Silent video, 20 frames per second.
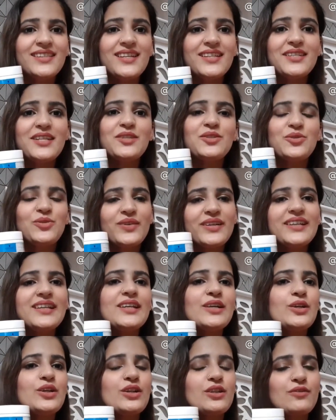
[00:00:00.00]
this is
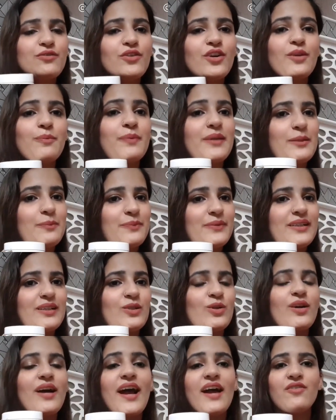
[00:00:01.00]
really good for people
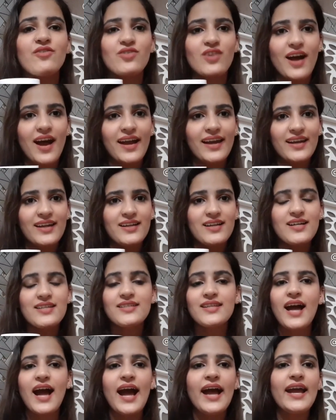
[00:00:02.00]
who have dry
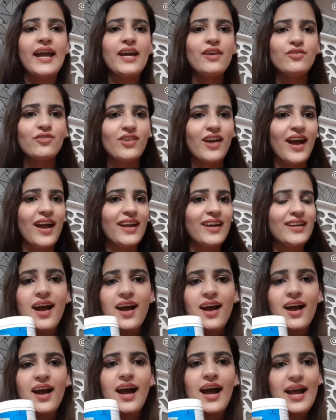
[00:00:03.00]
hairs. I have dry
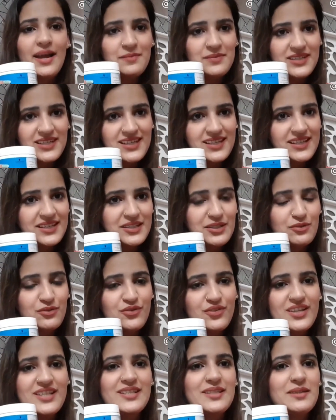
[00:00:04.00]
hairs. I'm seeing a
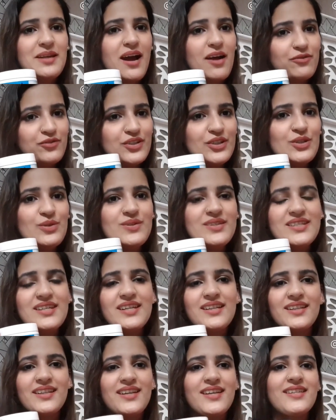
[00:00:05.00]
difference after
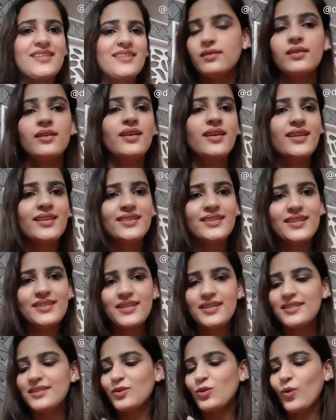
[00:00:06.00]
using this.
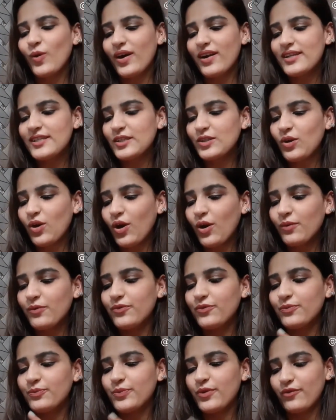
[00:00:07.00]
This is
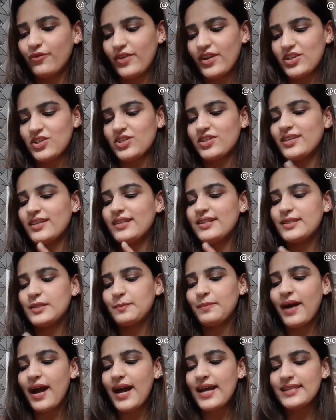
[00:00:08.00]
schwarzkopf professional
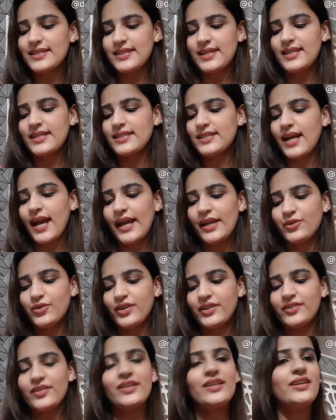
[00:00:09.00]
spa essence
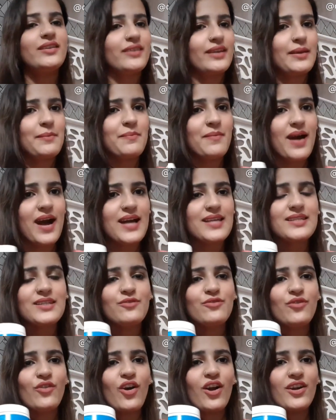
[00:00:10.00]
hydrating cream mask
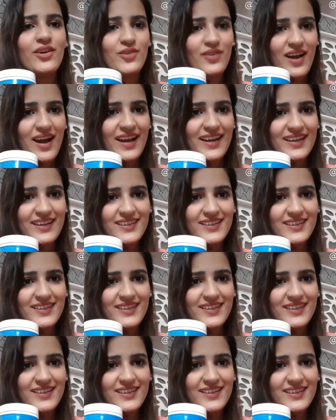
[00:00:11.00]
for dry